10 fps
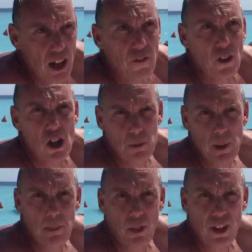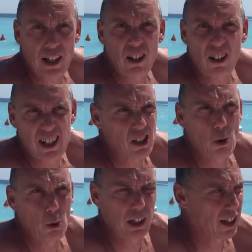At first people think, oh, he's a
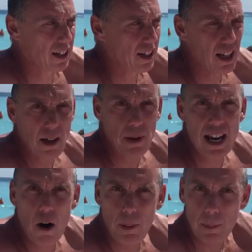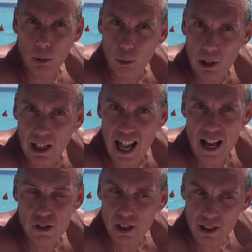hooligan. But now people
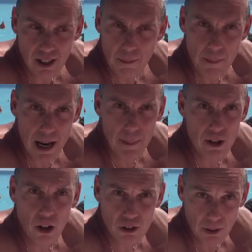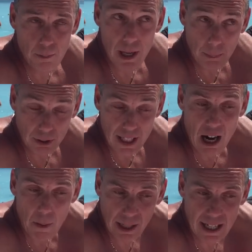realise, maybe not. And people
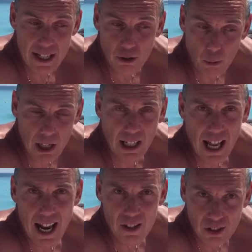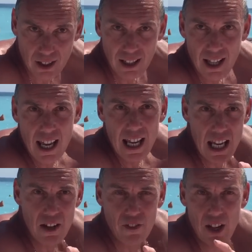now begin to realise,
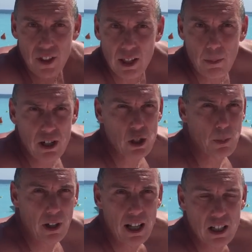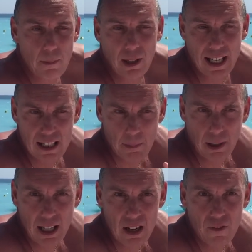even I think the British police are beginning to
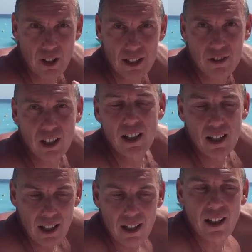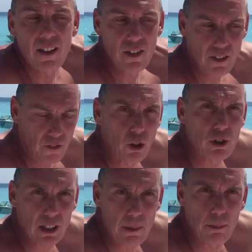believe that they're
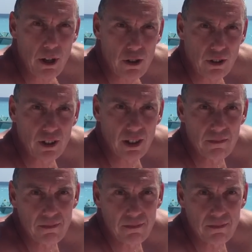falsely imprisoned.